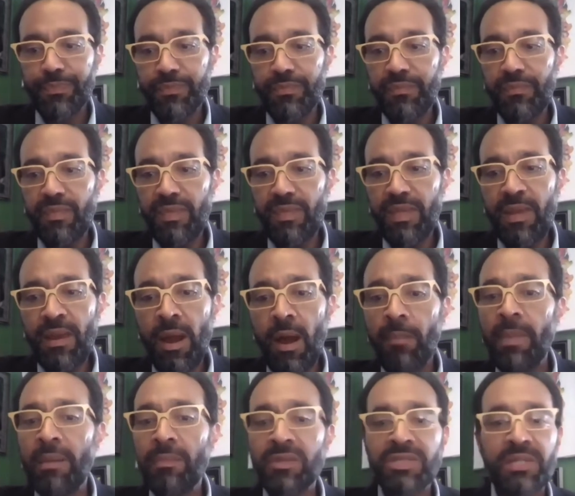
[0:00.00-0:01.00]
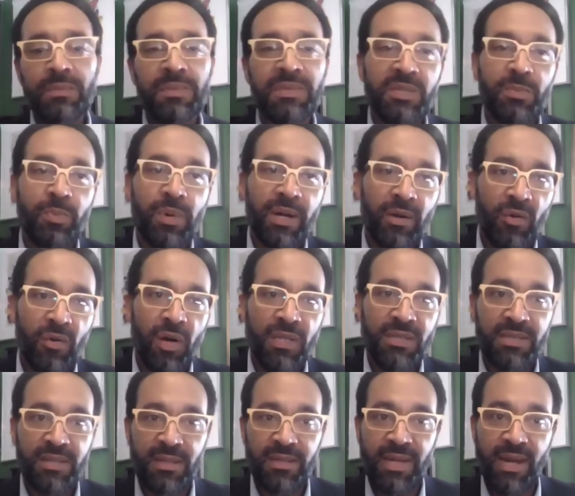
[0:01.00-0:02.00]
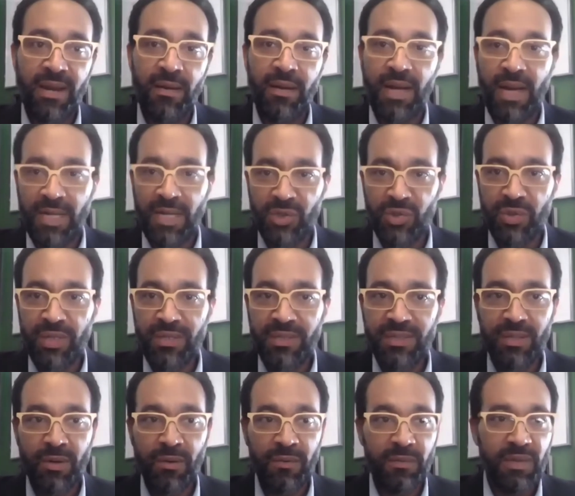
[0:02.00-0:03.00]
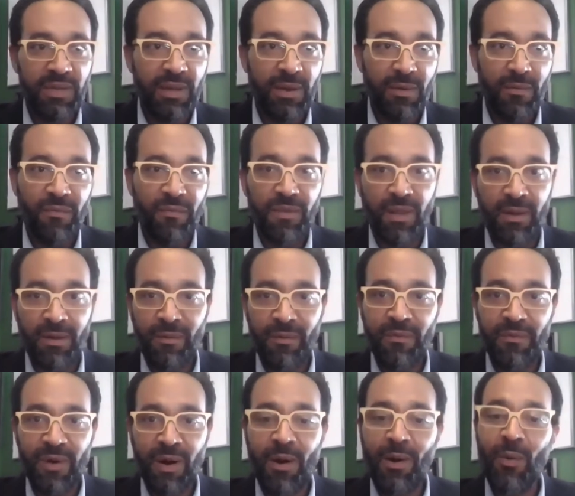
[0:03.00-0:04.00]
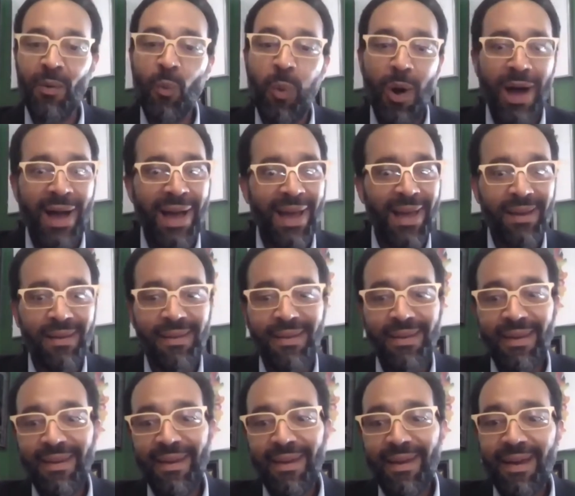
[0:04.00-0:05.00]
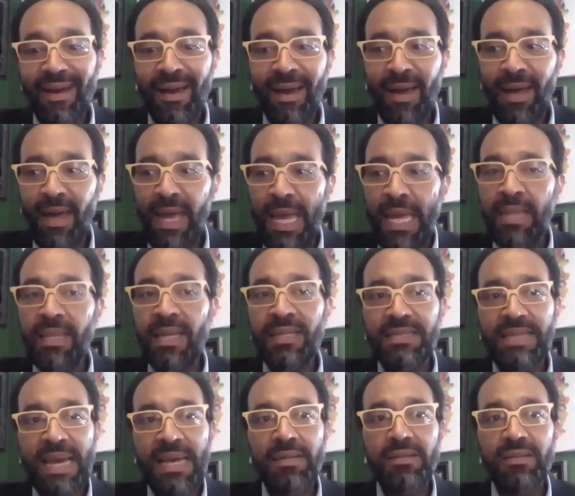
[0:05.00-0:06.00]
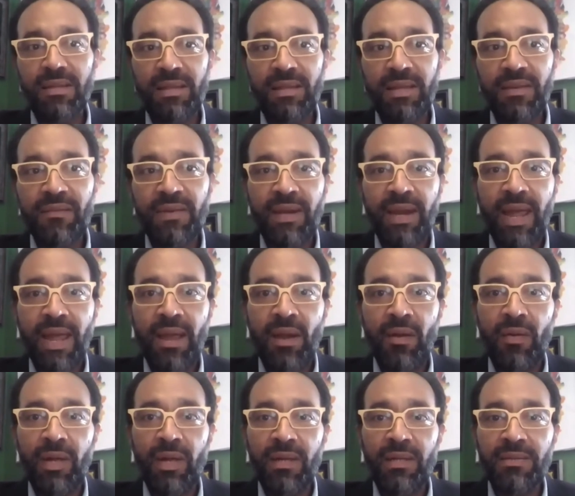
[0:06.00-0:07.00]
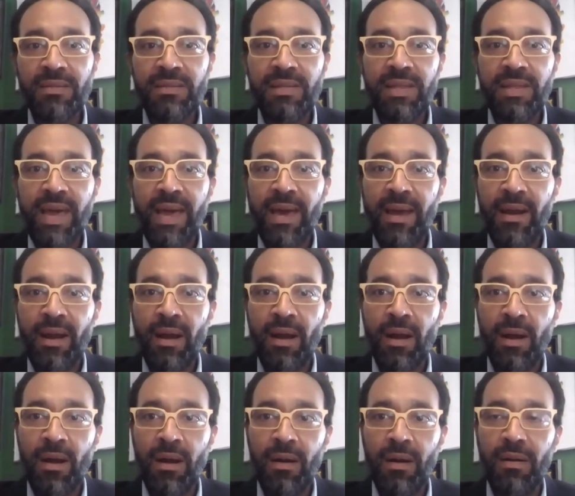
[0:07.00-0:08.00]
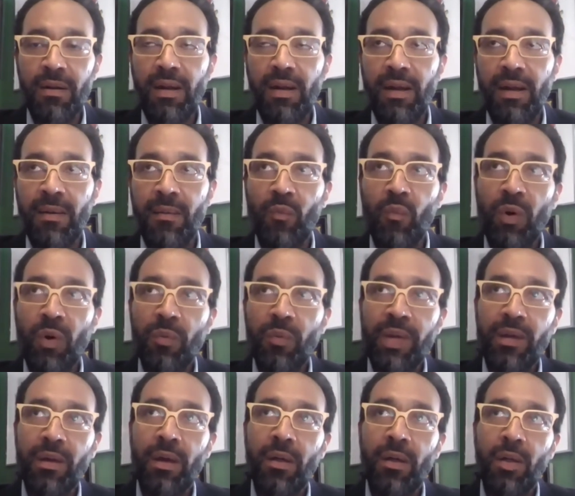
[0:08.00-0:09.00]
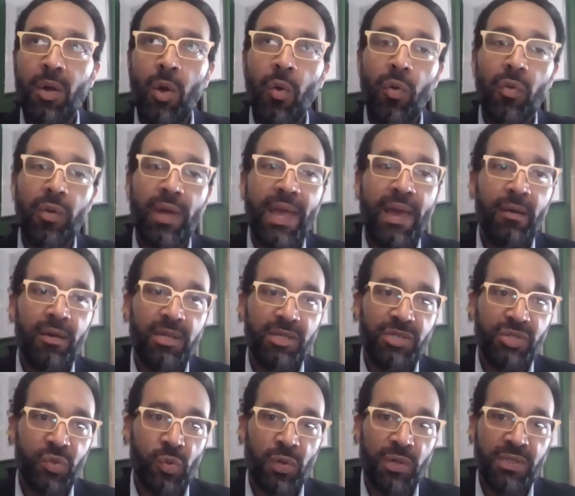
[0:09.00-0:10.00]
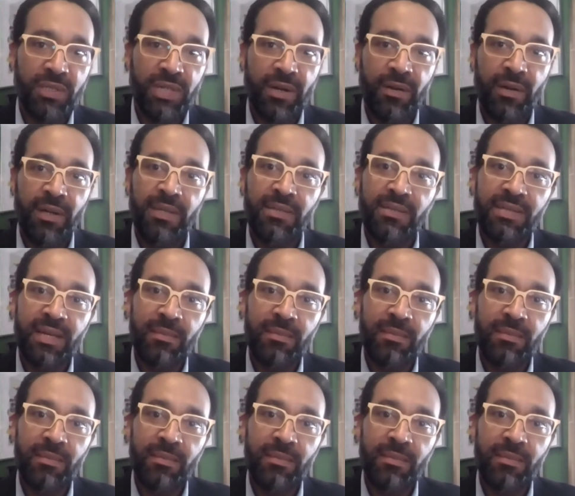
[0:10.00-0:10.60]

Our membership is spread across the entire country, so flung far and wide, and they tend to live in areas that are what we call whole county shortage areas.